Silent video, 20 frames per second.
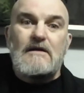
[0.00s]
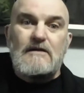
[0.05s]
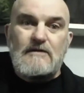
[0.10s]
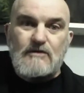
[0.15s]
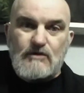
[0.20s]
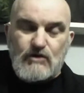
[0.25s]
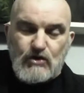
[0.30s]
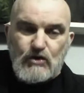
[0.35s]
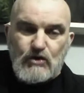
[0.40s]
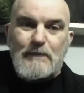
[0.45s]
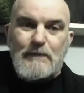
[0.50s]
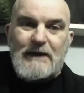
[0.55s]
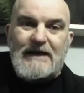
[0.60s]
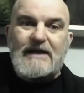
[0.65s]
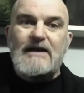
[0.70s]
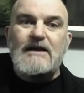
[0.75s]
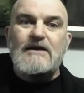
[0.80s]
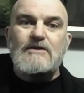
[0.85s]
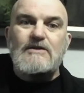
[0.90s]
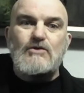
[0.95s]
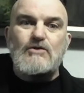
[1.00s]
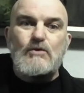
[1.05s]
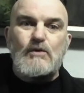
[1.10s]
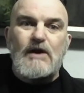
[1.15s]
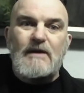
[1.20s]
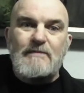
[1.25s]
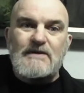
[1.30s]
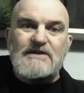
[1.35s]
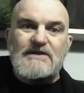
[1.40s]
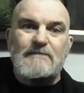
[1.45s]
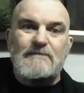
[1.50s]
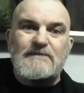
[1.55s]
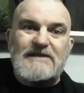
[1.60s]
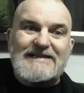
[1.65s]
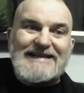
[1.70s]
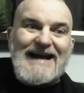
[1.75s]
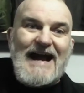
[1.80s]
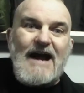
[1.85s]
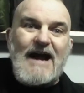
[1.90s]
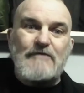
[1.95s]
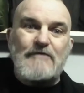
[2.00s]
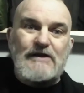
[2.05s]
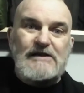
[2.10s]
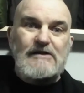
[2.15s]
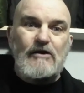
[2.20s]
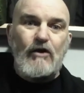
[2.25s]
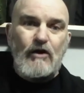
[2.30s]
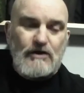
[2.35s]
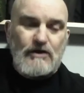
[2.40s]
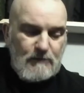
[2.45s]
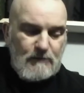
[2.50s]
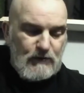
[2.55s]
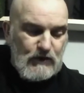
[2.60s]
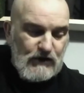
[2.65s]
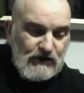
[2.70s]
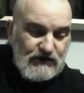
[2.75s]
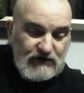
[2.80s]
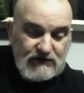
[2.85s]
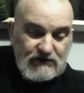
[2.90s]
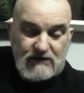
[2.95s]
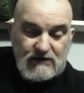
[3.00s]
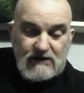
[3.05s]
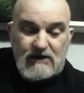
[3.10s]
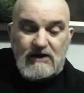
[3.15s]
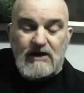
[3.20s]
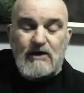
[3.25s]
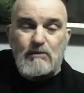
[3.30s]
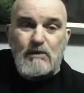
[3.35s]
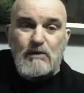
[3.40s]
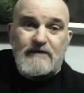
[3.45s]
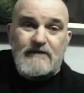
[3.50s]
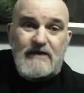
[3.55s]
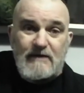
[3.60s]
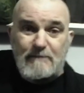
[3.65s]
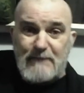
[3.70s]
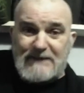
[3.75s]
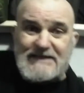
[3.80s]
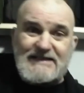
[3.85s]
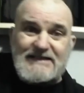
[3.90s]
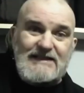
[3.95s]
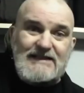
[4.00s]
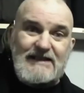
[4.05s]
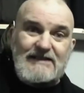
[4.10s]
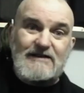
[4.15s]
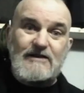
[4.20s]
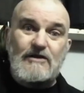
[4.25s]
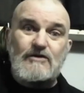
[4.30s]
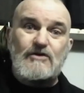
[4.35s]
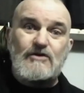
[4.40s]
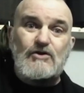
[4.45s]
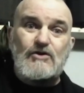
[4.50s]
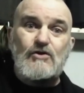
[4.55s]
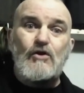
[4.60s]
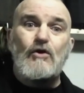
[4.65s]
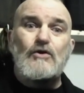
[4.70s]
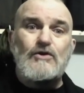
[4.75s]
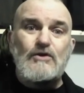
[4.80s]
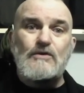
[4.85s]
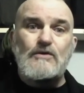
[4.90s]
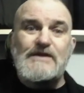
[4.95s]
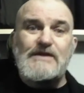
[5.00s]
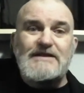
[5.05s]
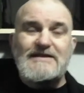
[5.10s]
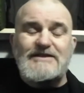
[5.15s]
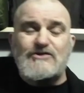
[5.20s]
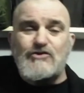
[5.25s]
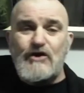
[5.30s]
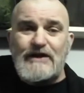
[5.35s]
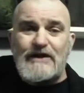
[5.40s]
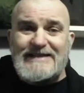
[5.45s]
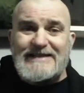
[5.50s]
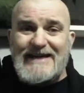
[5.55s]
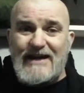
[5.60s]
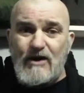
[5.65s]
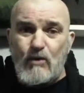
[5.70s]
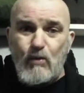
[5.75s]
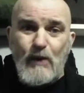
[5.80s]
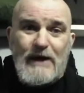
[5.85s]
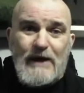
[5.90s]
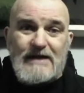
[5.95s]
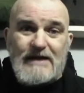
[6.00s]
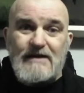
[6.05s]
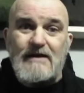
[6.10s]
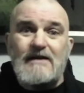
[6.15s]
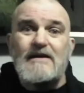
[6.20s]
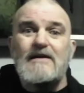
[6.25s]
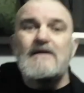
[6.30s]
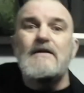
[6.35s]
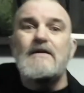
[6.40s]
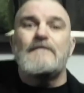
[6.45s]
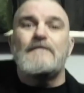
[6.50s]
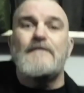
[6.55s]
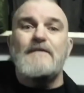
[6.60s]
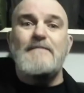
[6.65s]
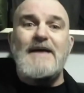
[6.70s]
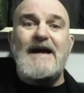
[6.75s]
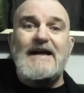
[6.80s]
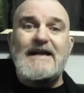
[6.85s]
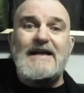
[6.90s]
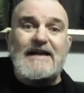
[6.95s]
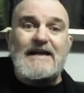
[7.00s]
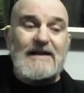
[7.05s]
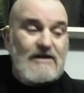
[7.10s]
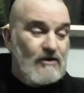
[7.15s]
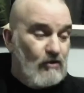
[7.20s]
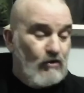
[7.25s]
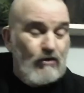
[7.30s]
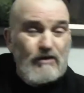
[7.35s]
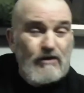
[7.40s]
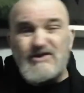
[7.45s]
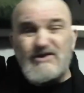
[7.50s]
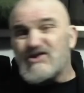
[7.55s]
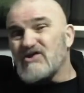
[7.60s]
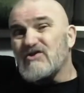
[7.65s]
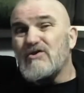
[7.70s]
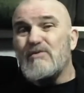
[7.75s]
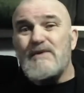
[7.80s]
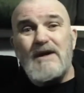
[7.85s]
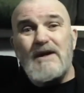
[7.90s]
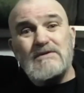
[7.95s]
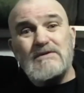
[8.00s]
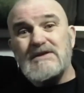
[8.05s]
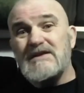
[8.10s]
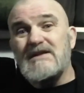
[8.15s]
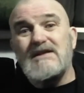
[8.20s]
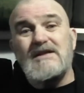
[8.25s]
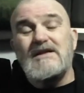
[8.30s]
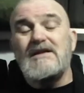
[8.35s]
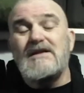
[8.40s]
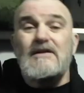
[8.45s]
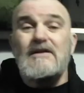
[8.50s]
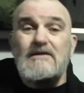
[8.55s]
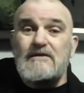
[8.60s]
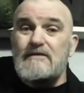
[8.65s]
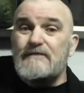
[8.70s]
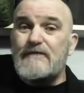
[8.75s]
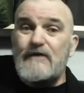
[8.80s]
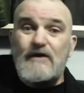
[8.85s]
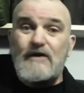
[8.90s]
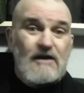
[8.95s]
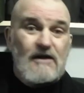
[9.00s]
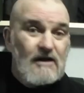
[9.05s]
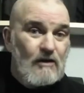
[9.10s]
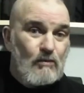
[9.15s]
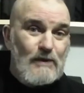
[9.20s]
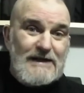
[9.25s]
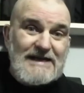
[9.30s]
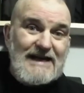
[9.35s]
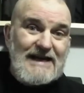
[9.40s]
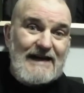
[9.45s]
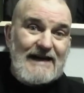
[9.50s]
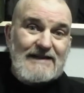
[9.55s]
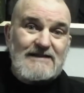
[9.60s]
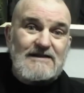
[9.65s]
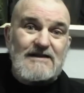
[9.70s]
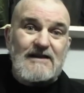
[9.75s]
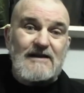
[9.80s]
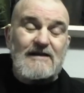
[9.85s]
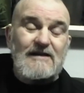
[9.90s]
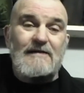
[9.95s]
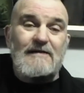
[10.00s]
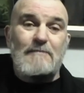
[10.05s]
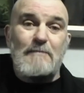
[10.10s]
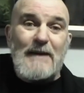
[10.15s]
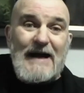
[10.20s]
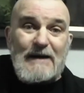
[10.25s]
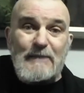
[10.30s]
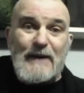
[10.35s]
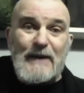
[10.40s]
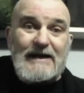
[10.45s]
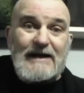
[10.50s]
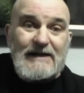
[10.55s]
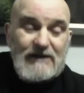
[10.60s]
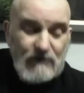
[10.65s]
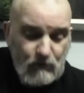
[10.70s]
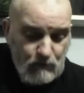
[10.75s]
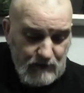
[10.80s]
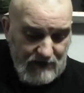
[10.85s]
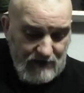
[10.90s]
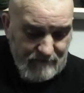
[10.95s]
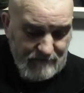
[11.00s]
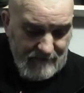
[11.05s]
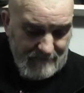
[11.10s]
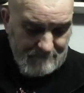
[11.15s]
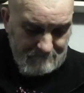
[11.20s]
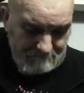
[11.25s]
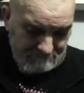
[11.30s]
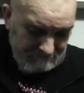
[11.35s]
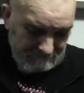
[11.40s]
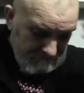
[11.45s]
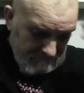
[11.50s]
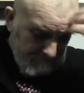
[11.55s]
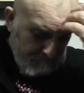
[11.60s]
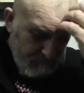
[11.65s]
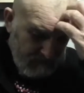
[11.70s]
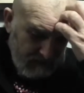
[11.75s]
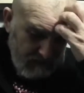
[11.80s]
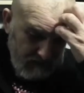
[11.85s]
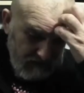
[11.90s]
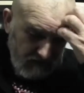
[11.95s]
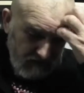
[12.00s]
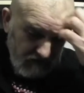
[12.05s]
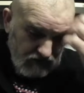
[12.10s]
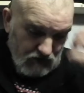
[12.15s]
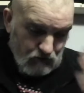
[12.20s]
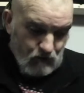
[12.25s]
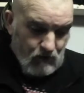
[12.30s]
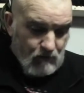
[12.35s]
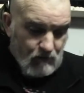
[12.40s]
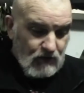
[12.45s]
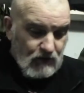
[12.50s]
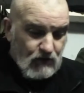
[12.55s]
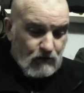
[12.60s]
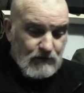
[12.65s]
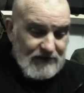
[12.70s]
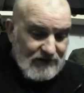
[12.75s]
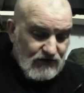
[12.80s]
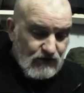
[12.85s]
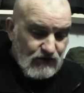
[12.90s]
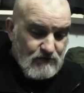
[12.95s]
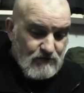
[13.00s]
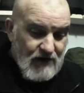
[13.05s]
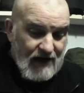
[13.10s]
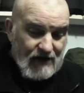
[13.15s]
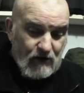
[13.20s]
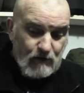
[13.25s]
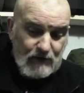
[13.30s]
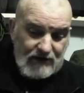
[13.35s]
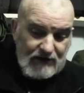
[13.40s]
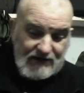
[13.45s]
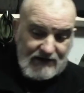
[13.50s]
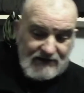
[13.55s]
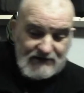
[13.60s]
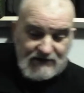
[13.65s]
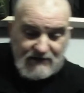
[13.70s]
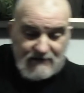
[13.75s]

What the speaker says: Too big, too cumbersome to carry on your person with the bits of kit that you're using to try and get away from that area, or you're just going out for a weekend backpacking or whatever. So what we'll go into now is,